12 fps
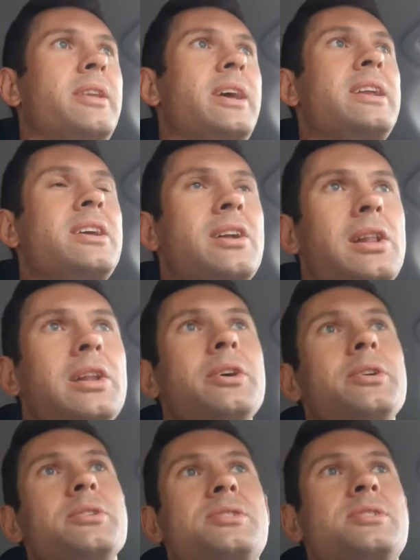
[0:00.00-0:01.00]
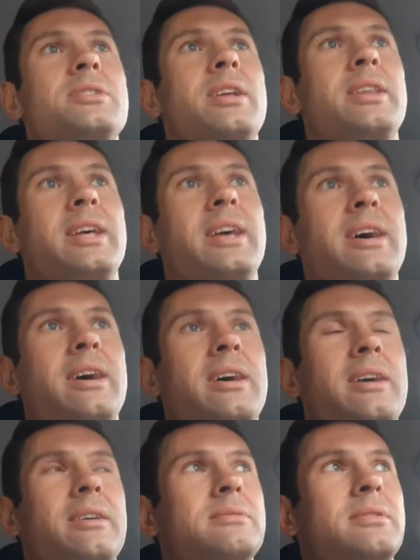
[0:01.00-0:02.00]
it includes
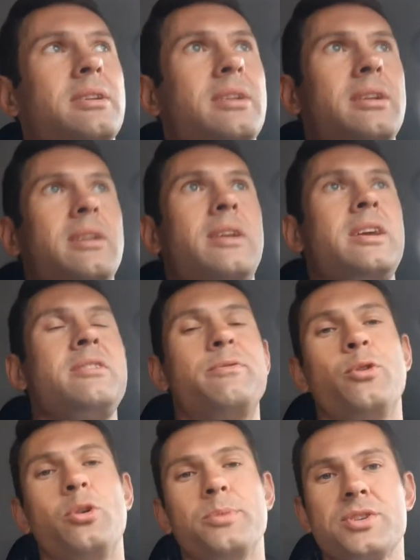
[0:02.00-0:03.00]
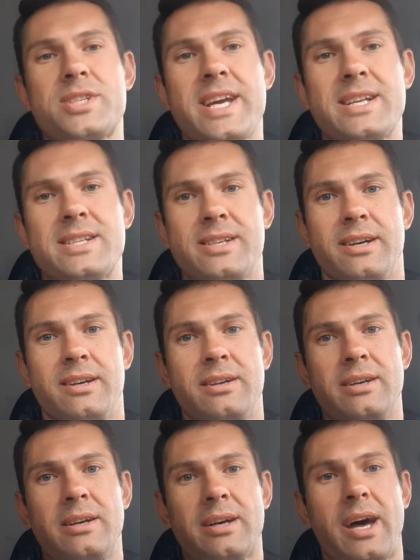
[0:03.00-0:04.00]
the informal sector.
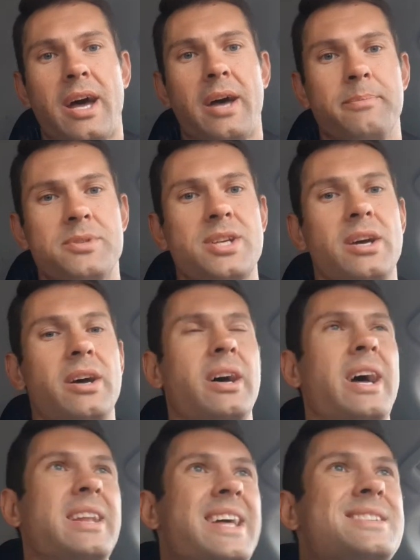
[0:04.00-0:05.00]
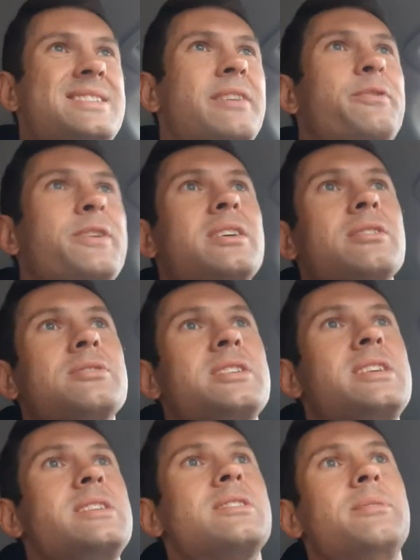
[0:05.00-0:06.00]
And that's difficult
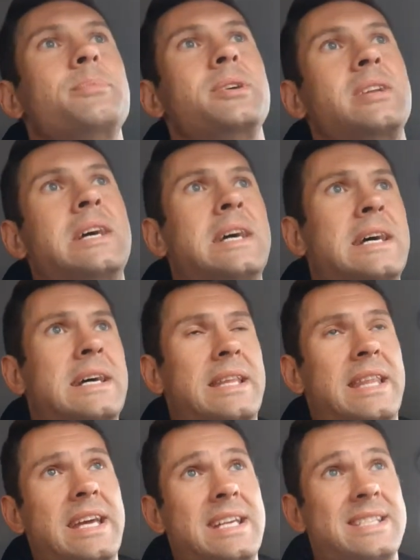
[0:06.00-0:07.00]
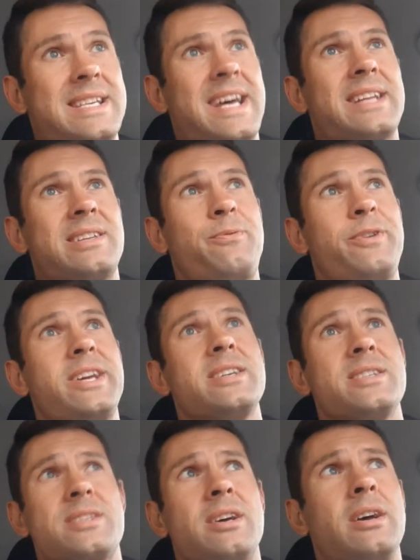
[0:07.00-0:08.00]
to determine the exact
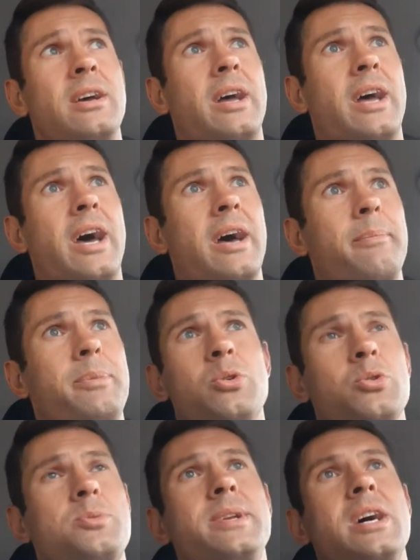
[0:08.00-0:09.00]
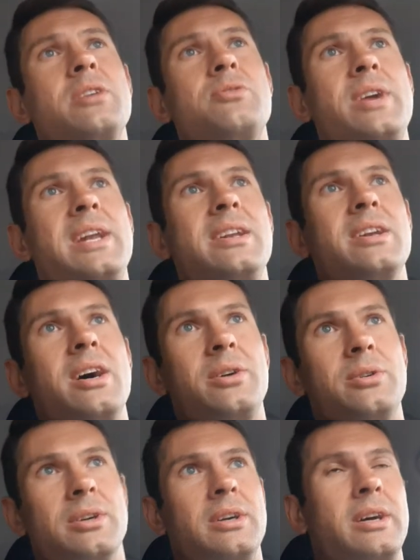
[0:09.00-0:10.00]
figures, because we don't really
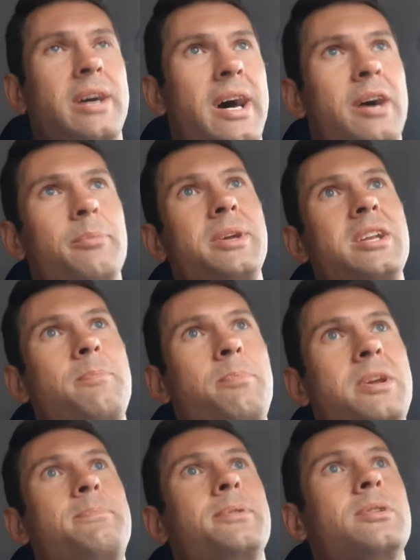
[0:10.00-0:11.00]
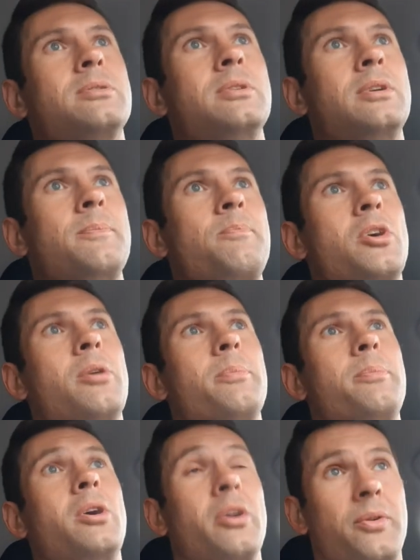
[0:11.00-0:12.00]
know how many people
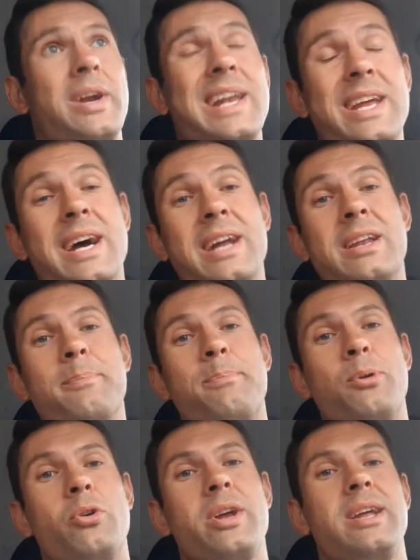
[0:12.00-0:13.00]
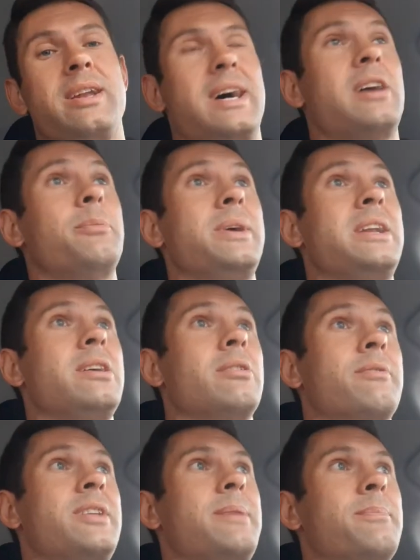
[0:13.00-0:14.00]
are really unemployed and how many
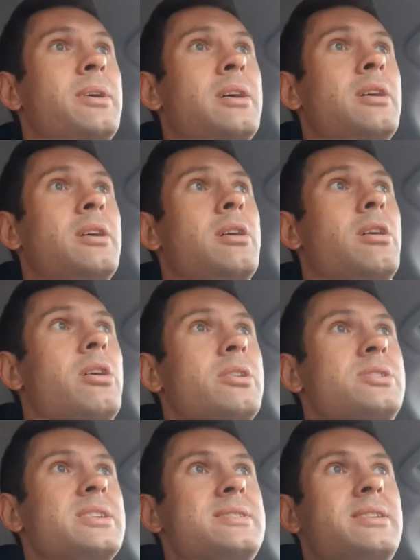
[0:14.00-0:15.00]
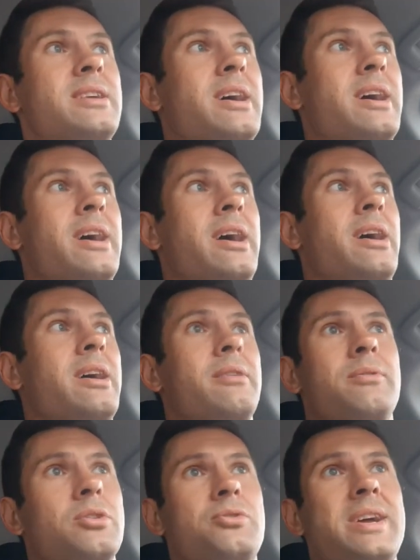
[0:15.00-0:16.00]
of them are just
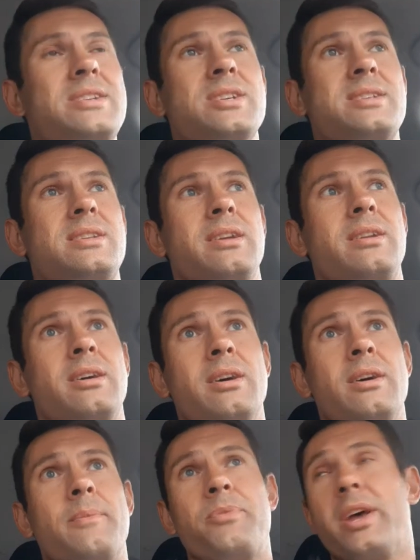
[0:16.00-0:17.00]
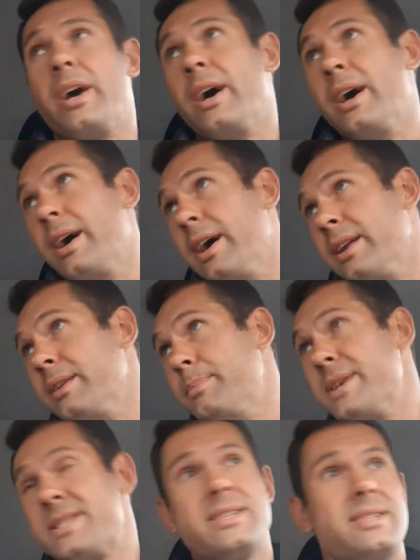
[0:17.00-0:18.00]
not registered under
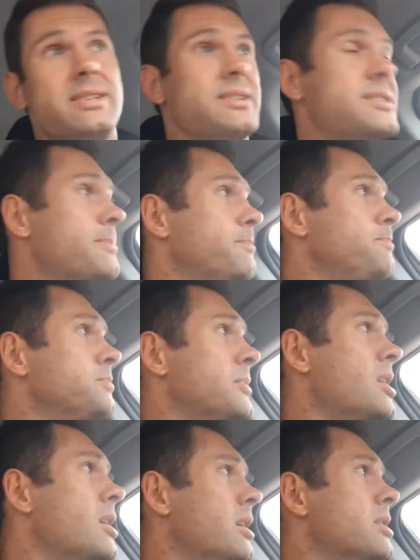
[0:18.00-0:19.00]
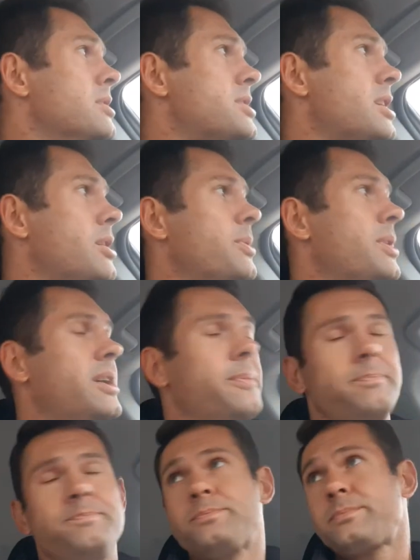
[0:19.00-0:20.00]
businesses.
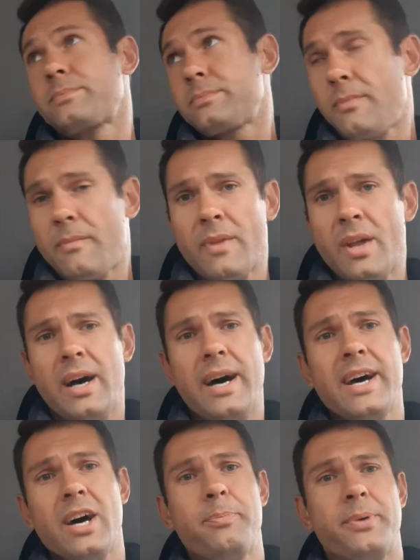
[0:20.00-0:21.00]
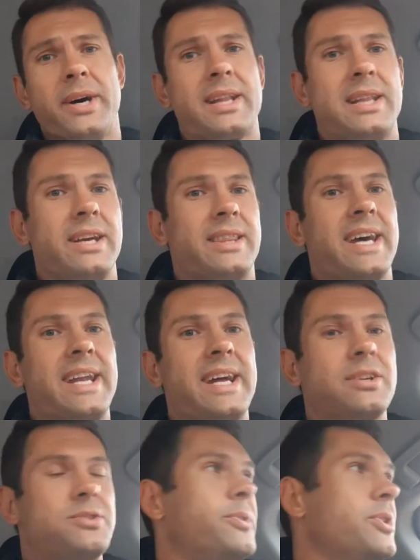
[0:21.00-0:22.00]
So I hope I cleared that
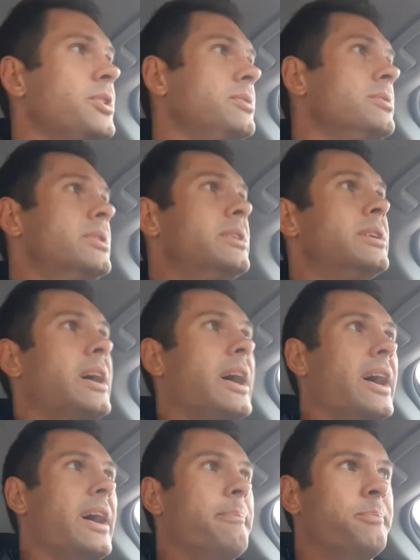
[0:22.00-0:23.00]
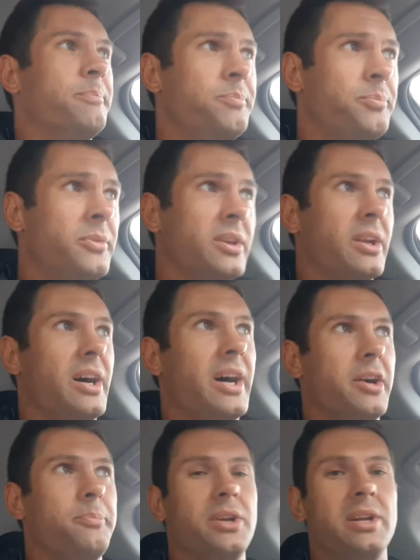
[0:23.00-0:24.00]
out for you. I
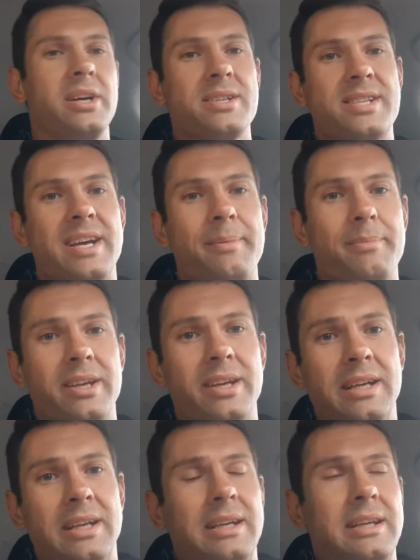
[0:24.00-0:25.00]
hope you learned something,